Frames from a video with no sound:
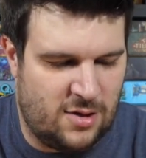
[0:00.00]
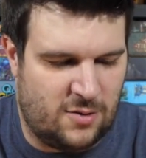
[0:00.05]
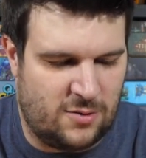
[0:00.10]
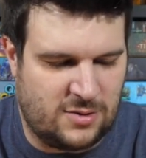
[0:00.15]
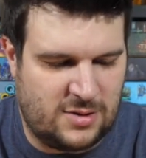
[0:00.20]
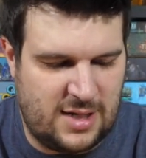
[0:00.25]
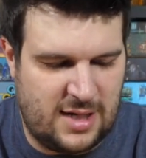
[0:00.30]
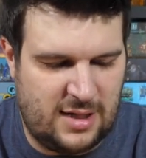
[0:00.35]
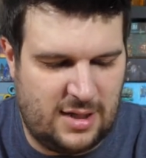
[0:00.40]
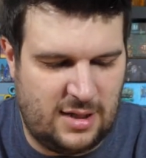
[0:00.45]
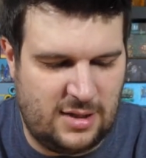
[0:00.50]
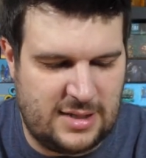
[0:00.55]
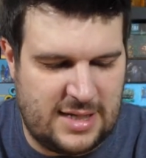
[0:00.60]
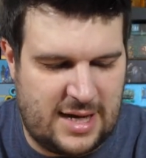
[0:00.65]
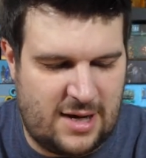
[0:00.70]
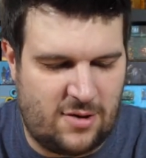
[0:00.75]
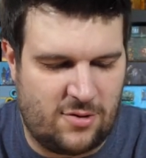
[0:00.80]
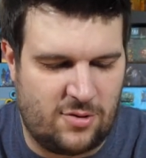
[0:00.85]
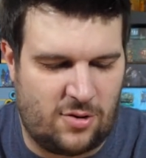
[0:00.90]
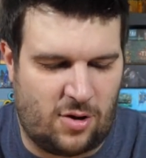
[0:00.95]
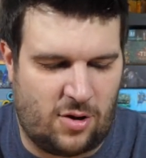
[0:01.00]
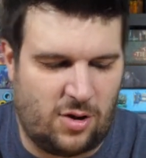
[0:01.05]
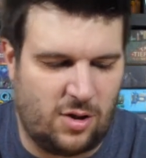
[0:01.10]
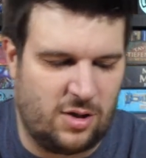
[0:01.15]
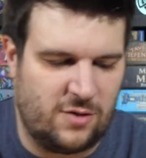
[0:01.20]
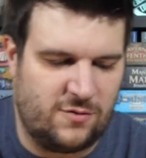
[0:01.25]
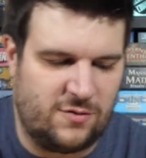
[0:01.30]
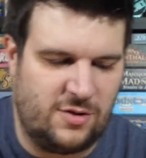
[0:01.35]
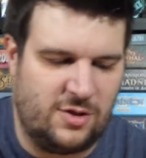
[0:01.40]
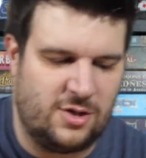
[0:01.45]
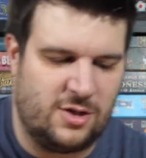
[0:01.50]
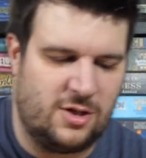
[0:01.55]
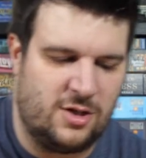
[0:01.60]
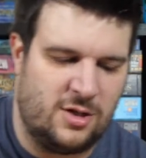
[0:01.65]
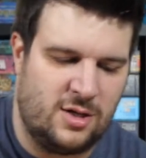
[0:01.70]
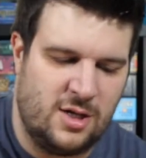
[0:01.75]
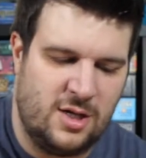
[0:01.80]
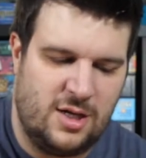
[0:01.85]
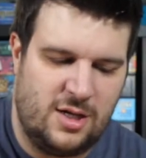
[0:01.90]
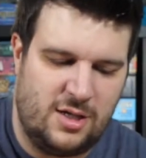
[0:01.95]
taking down all of
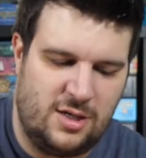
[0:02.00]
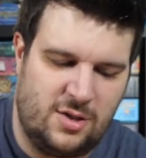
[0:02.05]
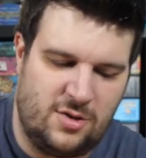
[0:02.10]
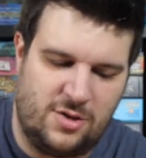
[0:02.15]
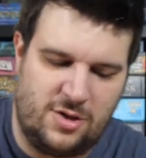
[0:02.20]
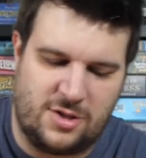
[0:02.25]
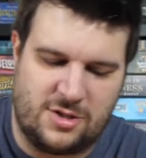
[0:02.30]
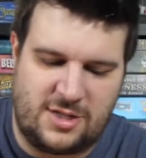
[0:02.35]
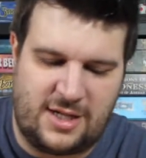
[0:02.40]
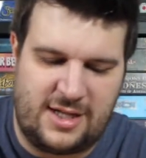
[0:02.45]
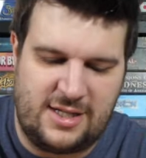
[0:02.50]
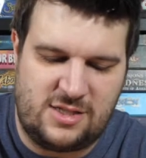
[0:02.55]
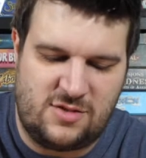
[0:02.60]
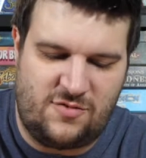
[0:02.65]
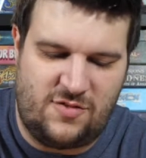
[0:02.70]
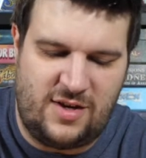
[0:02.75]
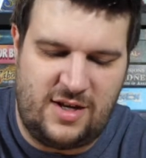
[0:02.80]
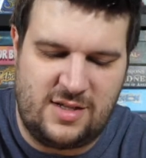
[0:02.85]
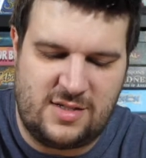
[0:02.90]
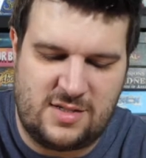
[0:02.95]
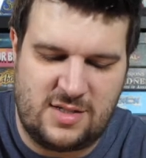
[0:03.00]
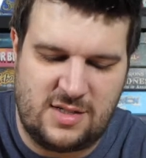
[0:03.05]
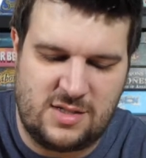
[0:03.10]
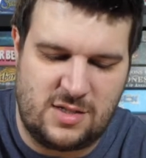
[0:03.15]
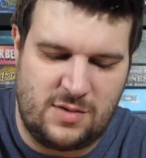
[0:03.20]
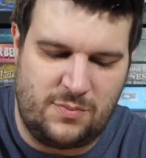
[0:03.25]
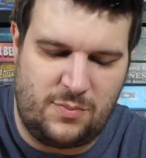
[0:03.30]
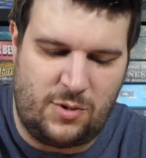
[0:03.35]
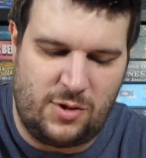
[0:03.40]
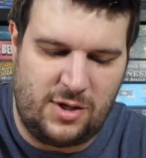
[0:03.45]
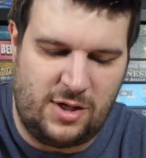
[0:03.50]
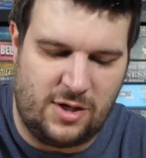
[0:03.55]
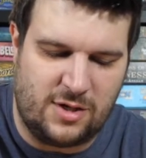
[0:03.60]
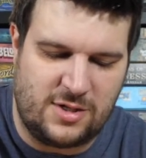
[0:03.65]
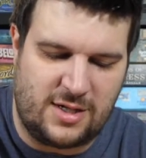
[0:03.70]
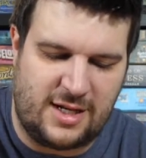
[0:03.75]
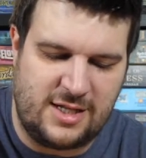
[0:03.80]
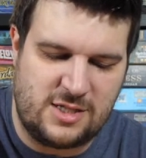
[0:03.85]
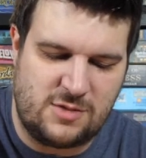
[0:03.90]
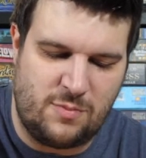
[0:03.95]
your your dice faces and putting your
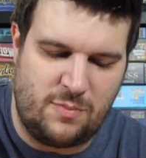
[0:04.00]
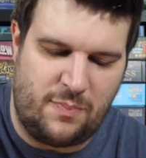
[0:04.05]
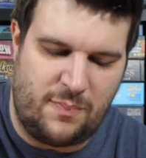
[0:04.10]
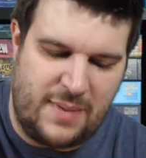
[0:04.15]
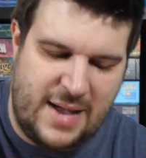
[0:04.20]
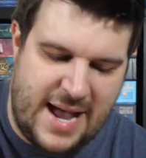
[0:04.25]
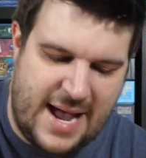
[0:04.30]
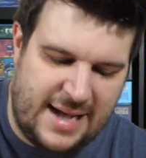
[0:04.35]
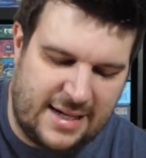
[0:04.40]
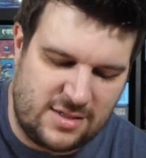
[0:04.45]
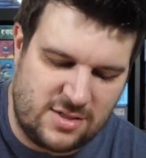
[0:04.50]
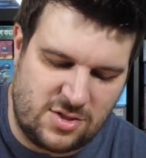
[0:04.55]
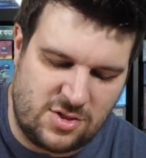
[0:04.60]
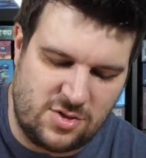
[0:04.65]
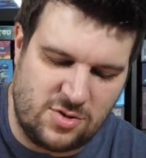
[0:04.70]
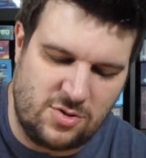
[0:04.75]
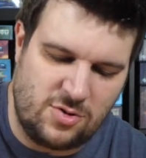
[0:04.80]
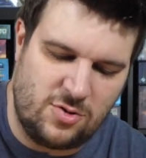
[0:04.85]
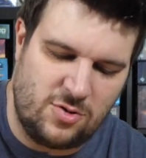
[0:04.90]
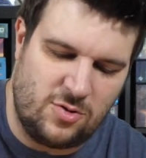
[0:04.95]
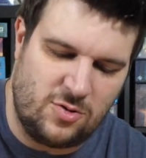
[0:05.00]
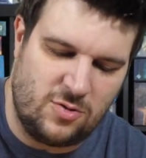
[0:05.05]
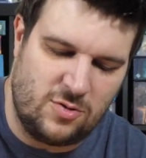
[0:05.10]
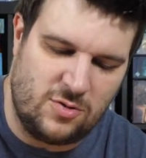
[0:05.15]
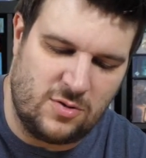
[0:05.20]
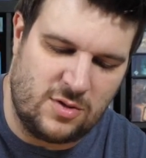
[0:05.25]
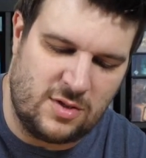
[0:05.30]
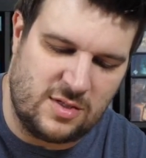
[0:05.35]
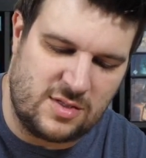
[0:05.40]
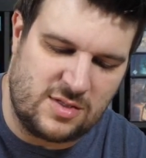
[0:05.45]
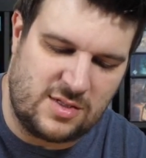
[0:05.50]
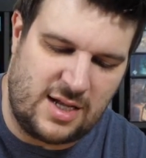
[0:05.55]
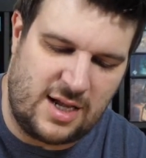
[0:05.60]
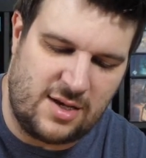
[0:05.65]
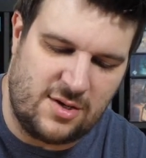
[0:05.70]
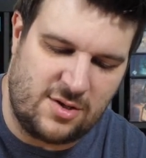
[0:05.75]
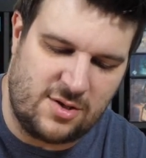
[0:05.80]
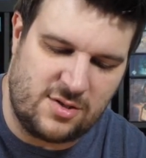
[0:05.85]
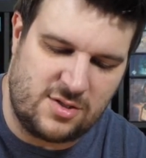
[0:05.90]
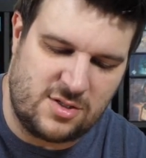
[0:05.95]
dice back to the
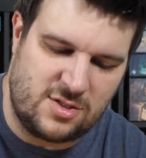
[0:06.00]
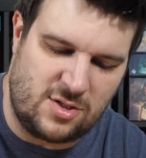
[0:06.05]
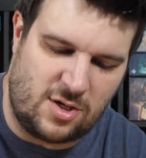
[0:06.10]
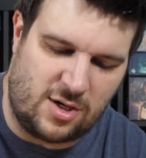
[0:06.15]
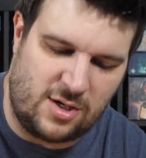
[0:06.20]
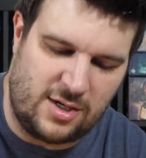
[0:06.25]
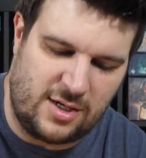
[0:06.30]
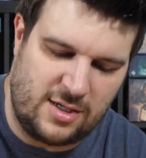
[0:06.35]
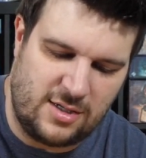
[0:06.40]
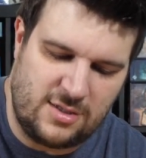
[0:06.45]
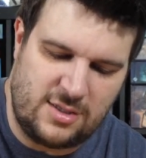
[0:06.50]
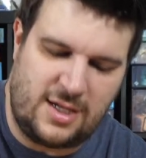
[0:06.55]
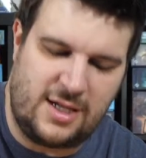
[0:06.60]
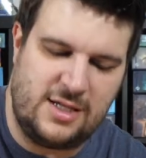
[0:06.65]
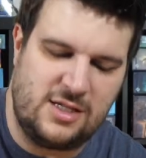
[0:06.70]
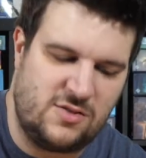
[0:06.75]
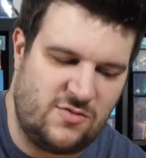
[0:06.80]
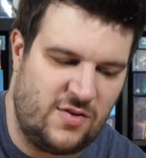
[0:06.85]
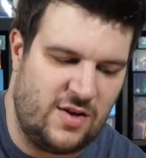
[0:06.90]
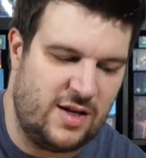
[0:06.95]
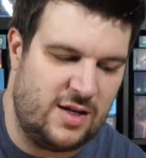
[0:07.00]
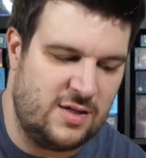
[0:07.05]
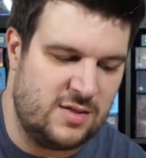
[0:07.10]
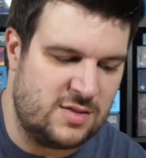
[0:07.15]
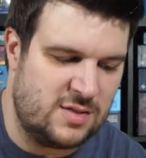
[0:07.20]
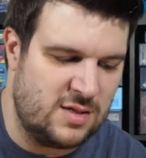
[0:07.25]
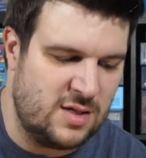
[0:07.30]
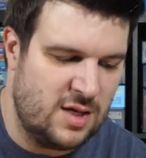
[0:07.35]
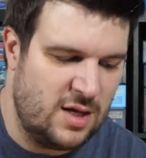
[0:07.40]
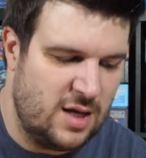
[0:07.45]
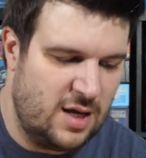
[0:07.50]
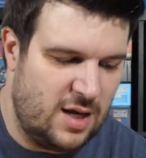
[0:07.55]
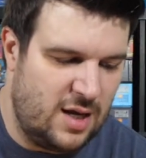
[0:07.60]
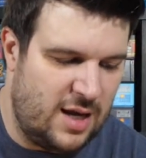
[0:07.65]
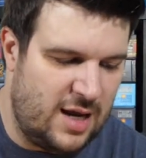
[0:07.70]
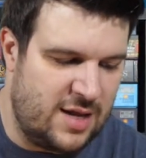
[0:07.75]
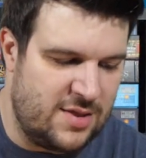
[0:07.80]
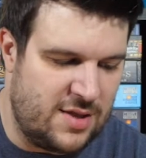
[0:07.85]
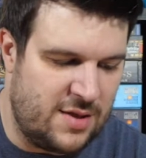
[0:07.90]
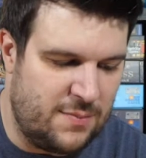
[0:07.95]
standard starting dice face,
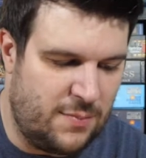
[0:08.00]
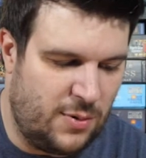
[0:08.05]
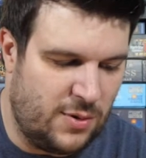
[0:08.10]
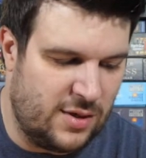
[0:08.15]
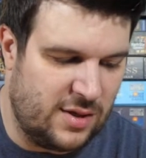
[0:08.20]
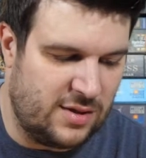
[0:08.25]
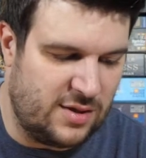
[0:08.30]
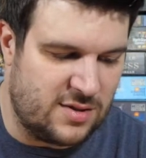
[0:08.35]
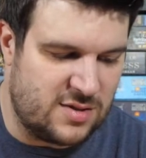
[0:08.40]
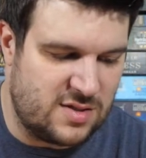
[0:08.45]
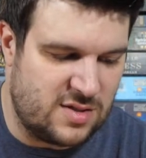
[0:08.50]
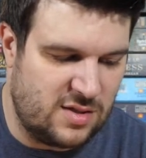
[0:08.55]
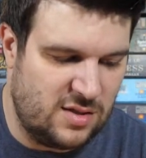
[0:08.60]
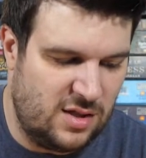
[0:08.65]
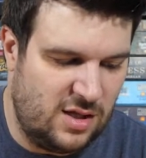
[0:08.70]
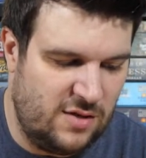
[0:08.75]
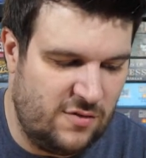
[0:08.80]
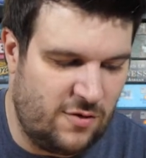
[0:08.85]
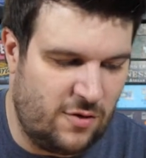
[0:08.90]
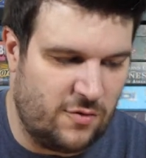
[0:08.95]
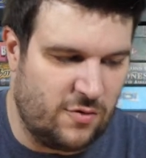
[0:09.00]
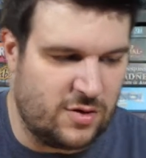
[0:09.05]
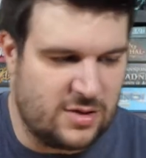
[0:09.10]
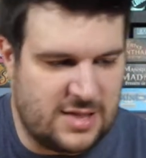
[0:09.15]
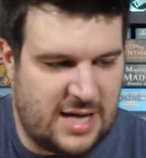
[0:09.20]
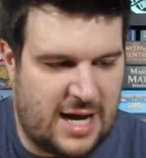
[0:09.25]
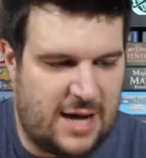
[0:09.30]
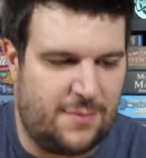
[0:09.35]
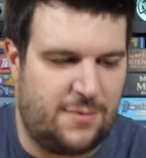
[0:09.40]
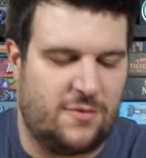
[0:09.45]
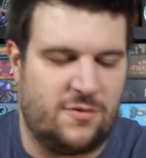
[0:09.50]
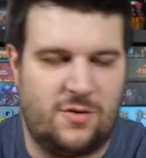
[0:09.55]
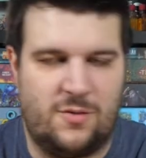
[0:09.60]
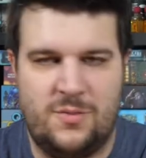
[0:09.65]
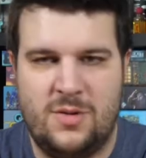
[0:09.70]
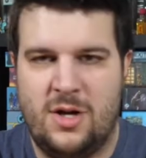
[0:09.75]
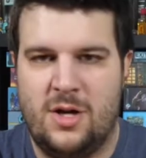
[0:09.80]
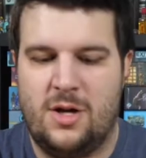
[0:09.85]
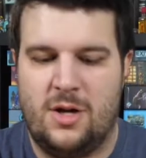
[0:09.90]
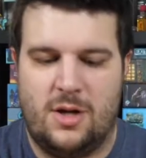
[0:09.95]
and then putting the sleeve over top of
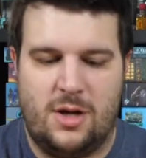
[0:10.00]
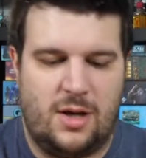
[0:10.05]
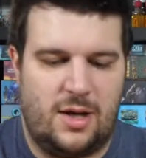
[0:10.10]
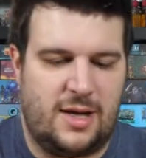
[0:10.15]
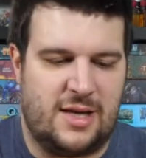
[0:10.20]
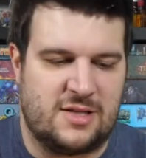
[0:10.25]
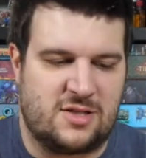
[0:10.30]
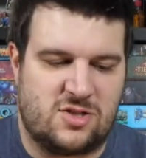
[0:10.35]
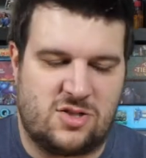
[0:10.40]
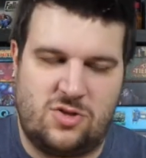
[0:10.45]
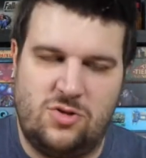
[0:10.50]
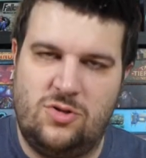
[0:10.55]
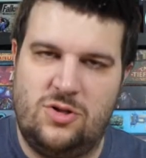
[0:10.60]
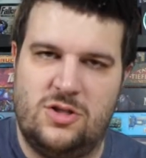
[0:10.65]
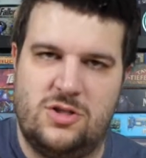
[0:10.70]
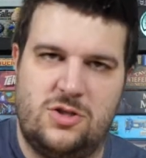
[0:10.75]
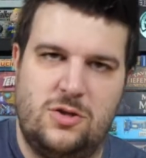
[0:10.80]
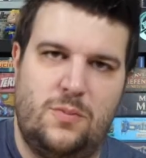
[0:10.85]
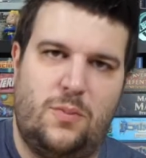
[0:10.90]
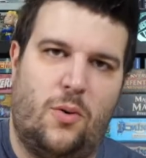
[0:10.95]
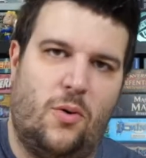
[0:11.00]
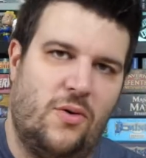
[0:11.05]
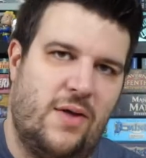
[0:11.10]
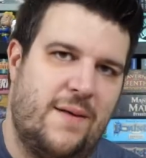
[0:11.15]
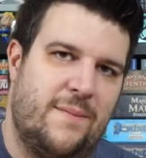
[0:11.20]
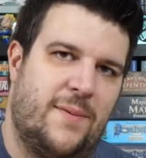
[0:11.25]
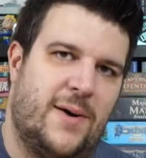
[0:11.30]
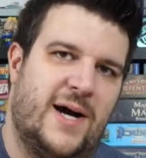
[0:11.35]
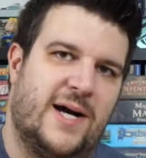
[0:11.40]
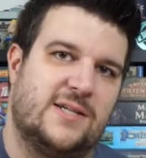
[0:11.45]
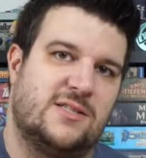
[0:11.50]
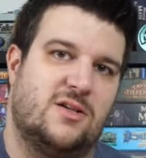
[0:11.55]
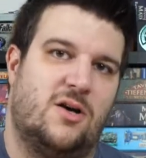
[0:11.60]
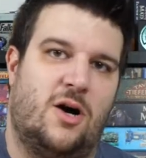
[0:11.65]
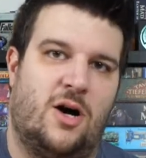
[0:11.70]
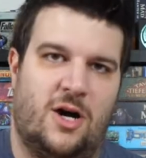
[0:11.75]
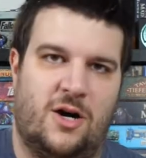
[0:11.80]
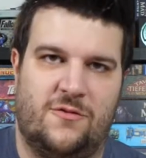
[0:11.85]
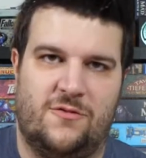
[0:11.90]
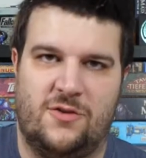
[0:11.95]
them, as soon as you pull that box
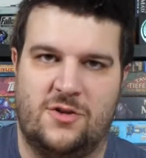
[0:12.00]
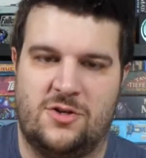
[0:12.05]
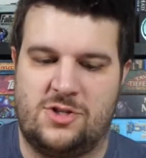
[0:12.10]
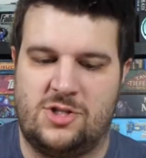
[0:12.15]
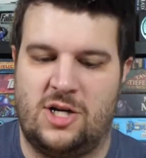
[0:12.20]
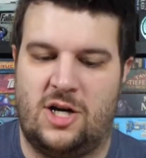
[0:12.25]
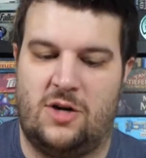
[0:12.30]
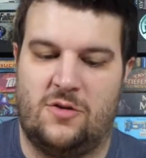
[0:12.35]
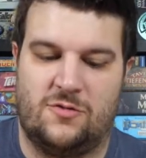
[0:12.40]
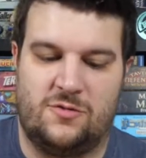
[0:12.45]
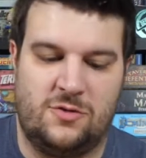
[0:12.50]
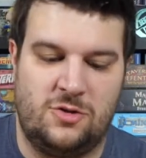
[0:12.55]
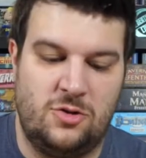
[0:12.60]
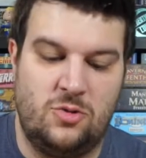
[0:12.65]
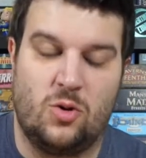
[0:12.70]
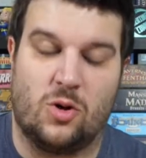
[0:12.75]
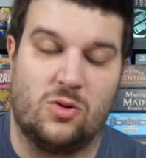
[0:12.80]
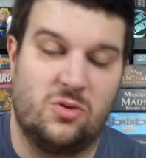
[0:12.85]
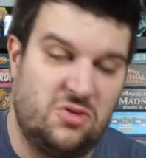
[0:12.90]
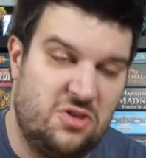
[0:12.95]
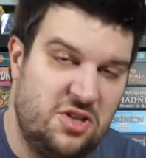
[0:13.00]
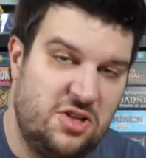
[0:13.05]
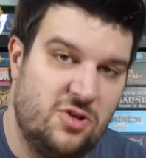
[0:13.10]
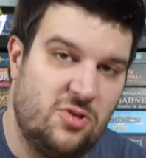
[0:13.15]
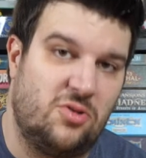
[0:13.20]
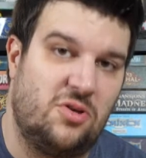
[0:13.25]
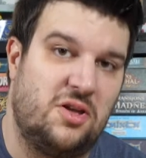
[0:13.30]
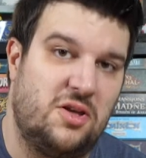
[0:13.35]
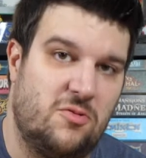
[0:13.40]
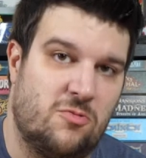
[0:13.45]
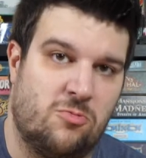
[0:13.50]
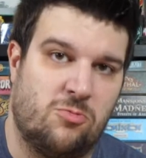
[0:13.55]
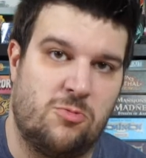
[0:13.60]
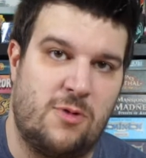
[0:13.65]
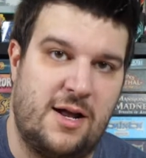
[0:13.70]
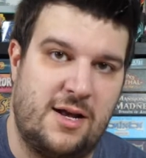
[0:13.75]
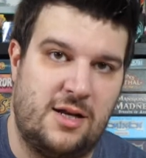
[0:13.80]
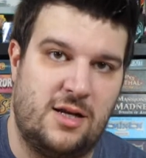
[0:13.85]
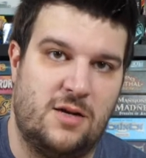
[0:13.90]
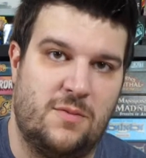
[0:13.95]
off the shelf, you are literally
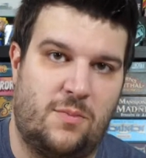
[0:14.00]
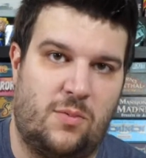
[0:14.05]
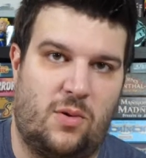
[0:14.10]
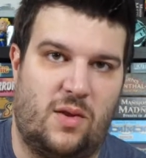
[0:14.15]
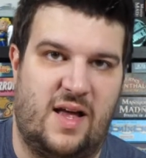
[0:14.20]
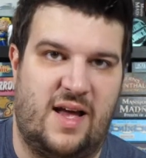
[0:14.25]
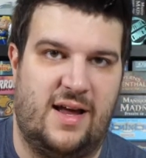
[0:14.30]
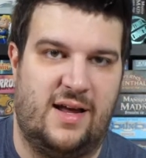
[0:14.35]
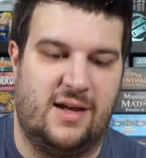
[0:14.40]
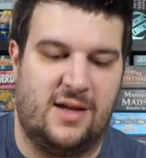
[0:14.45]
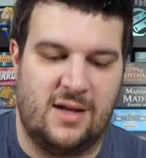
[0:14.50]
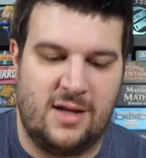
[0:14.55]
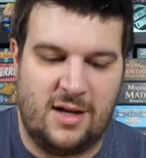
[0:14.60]
ready to play.